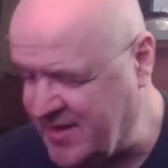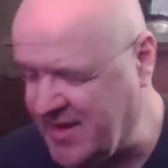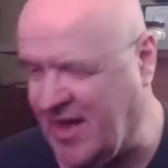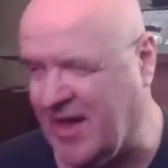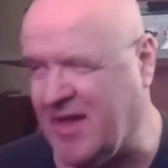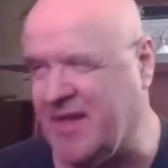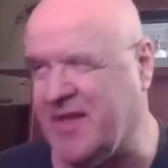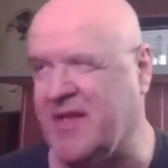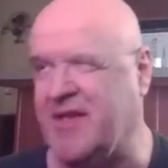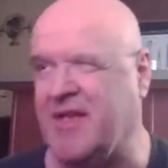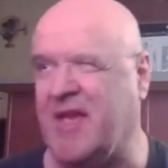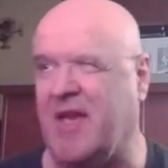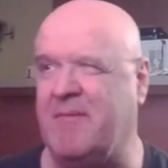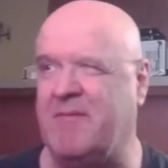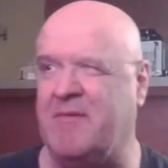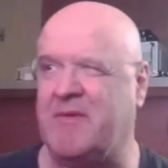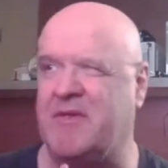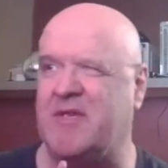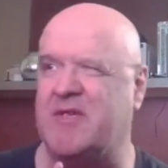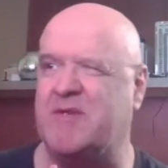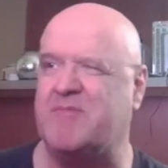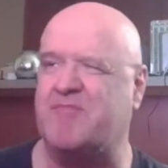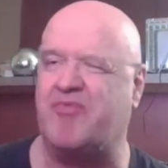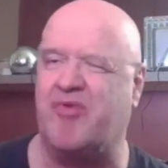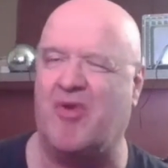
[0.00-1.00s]
Now, the name
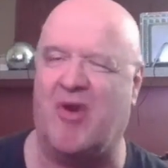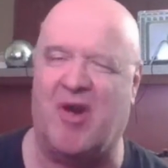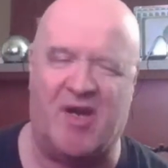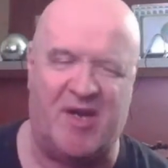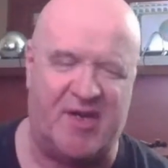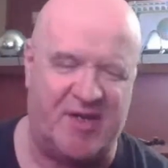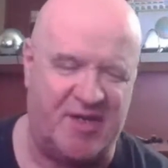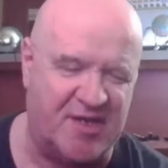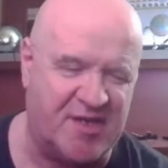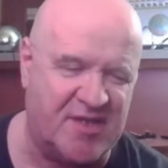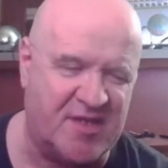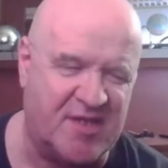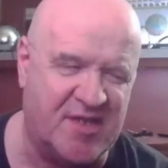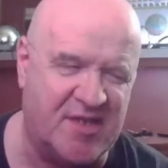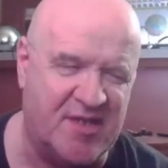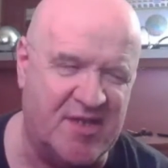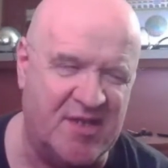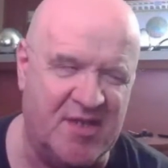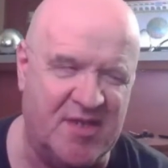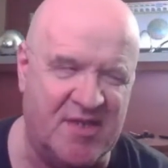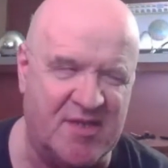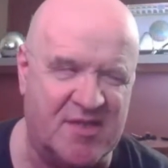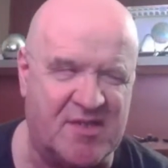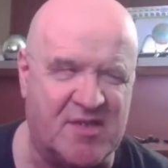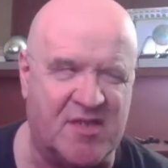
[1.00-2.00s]
of this product
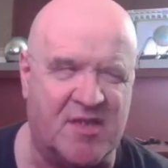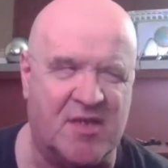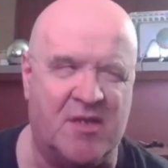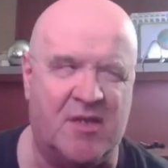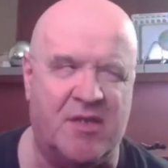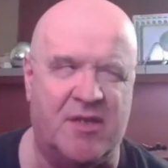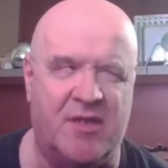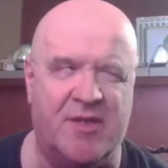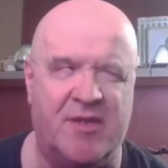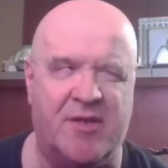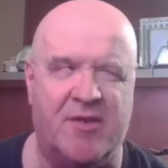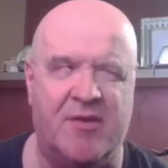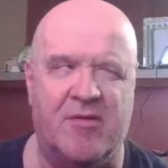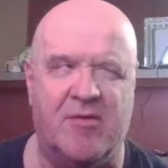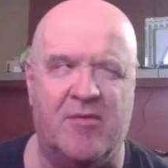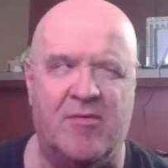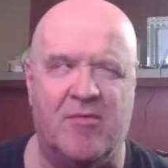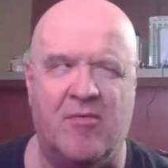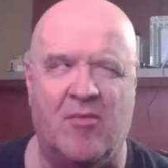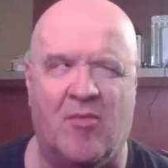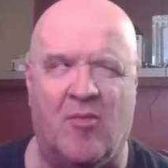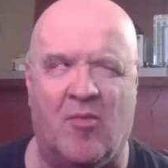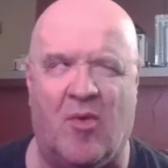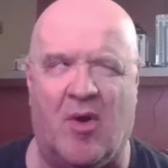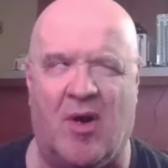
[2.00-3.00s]
is
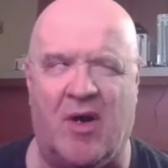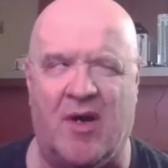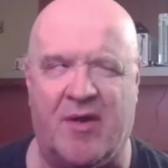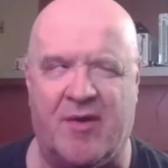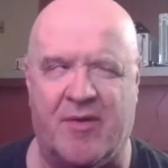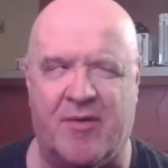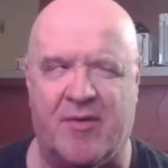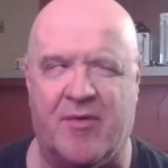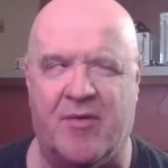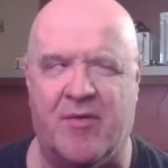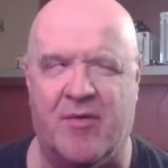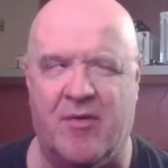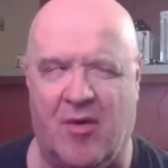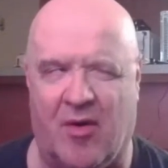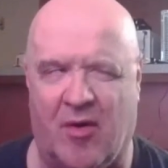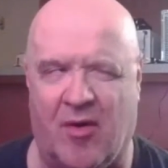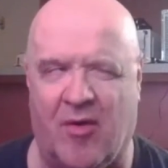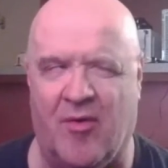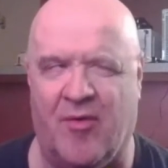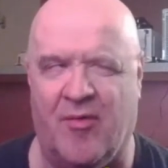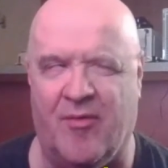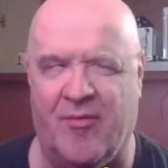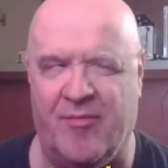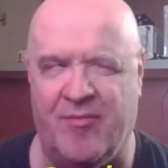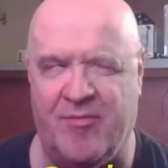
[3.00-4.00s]
Clear Water
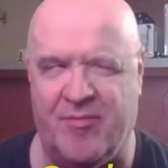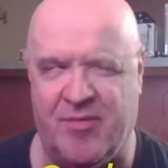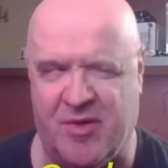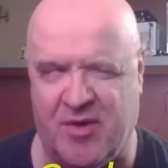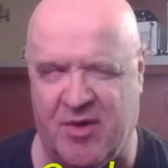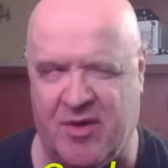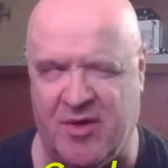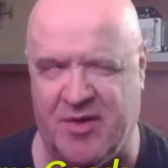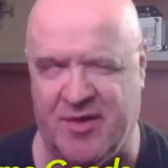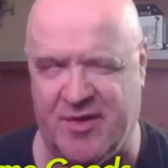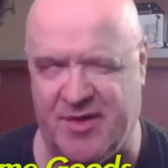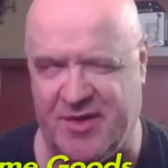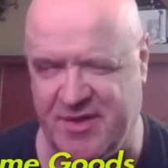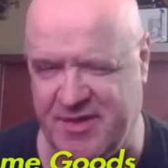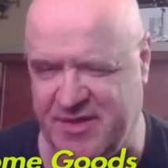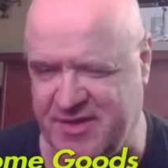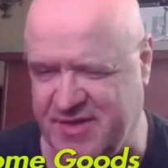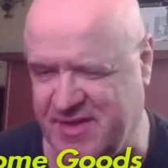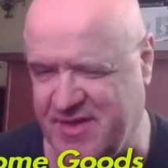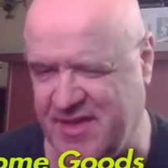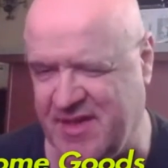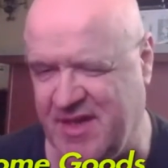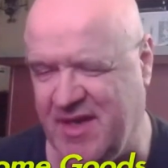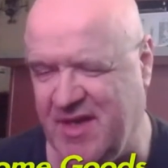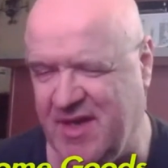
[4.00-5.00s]
Home
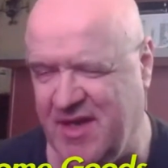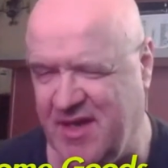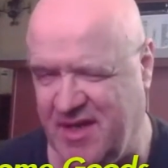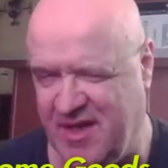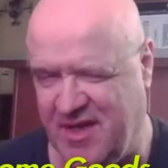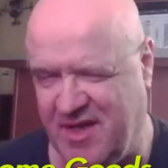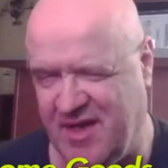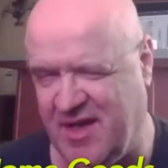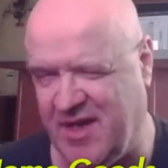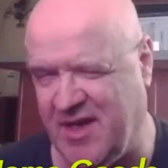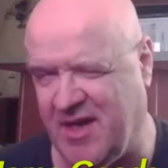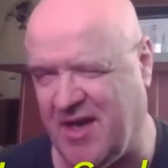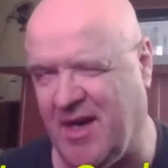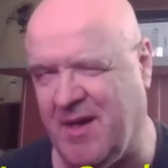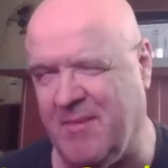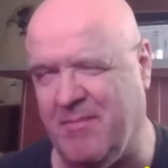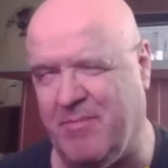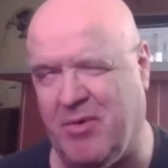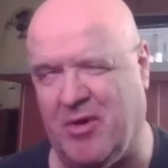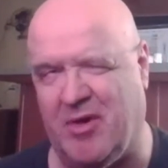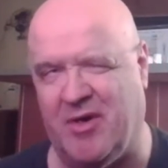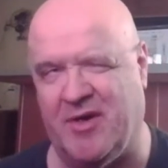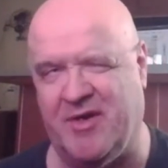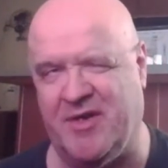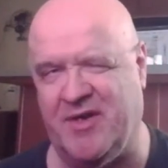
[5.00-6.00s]
Goods, and I
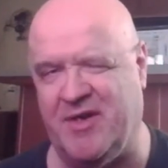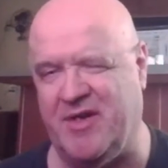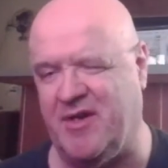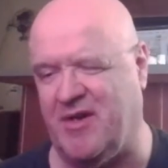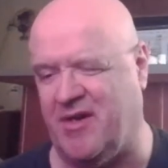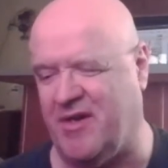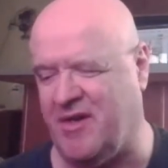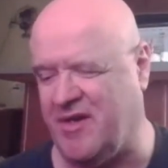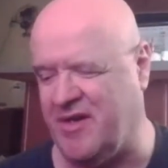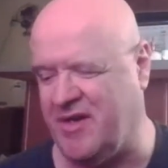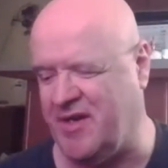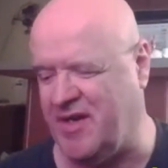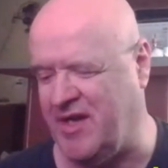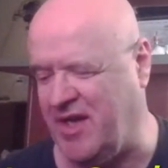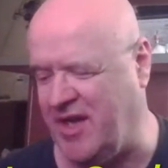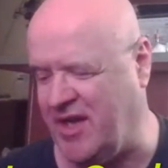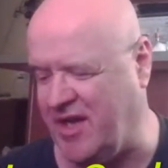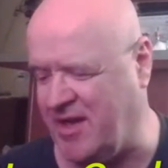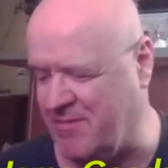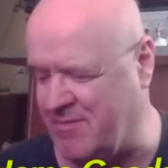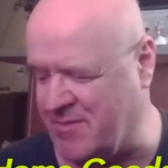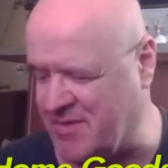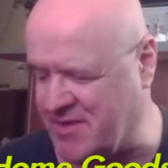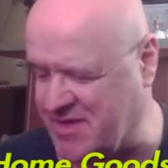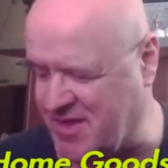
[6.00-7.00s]
bought it on
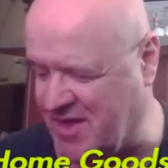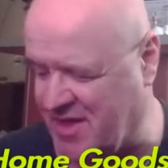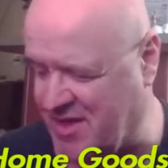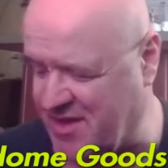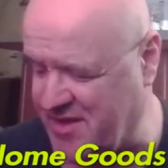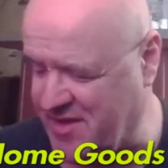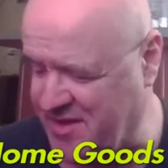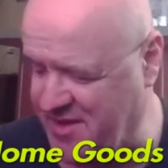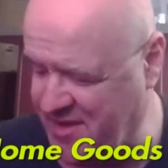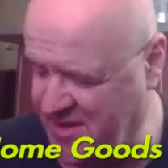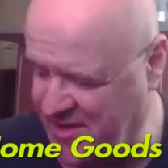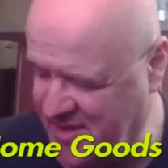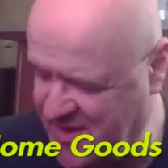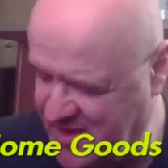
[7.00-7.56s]
Amazon.